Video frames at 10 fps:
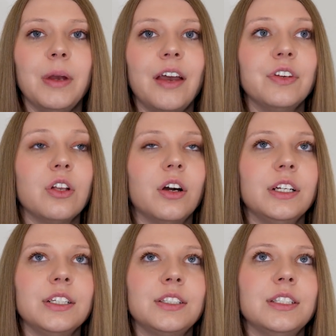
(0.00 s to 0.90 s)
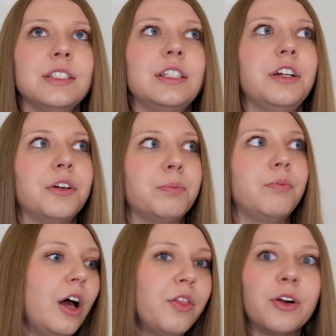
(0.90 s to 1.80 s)
having audiences that are
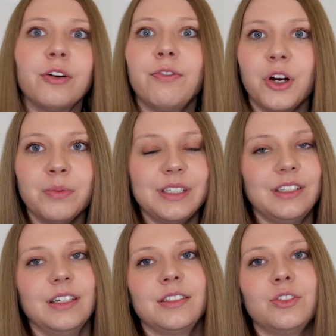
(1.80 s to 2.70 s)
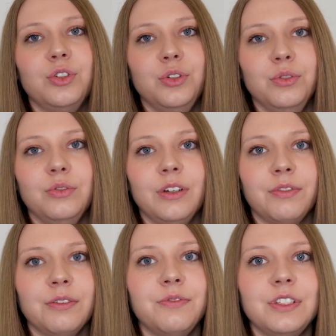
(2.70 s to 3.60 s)
other pharmacists to
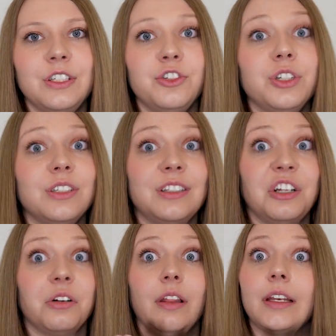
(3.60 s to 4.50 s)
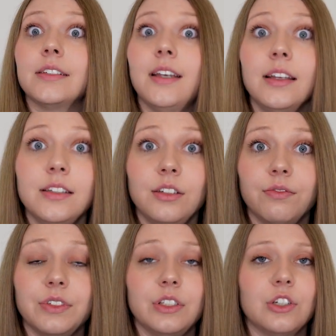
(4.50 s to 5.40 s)
different physicians that are like attending
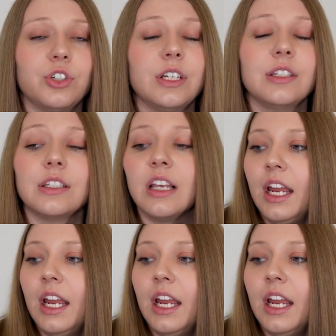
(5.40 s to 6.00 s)
physicians,